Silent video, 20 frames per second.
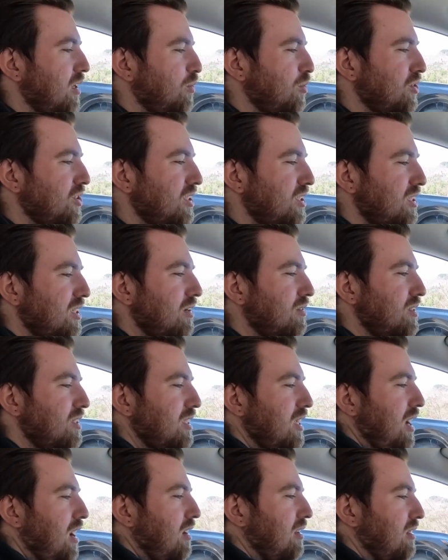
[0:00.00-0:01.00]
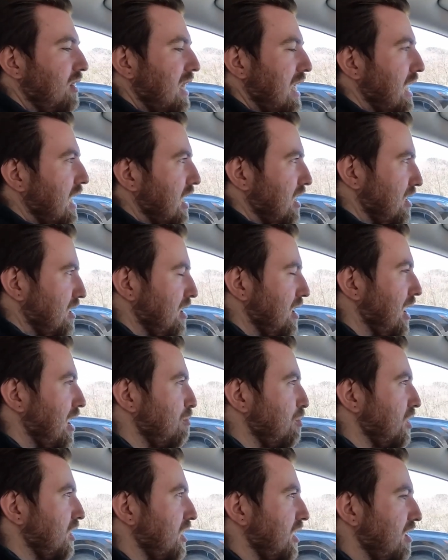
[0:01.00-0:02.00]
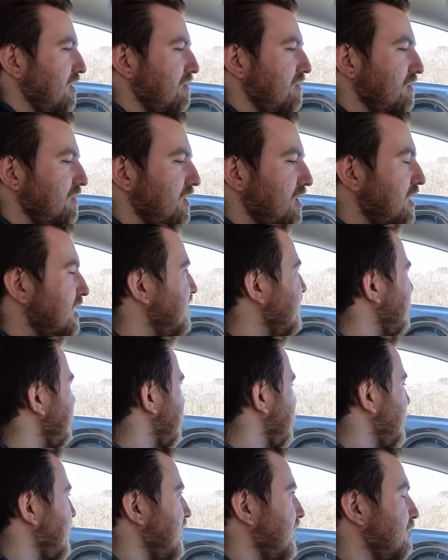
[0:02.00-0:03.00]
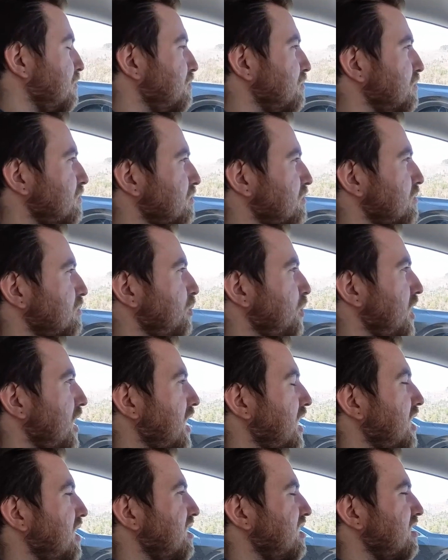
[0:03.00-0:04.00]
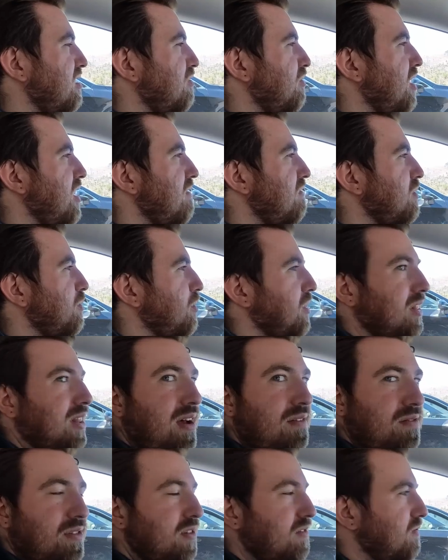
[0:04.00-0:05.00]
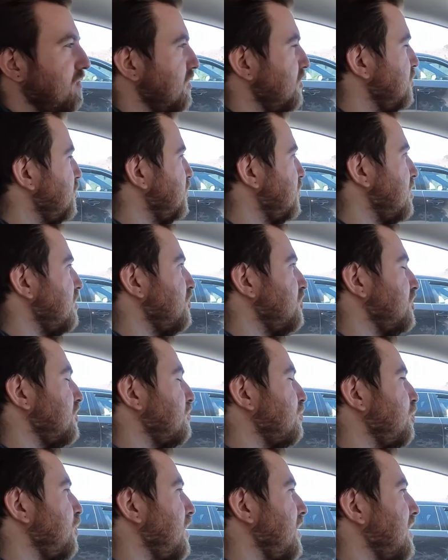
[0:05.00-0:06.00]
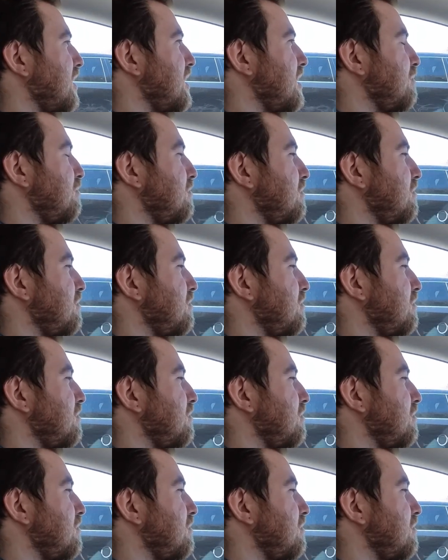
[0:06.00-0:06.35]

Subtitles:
We're just outside Lincoln, I believe. We hit, right after we left the first charger, we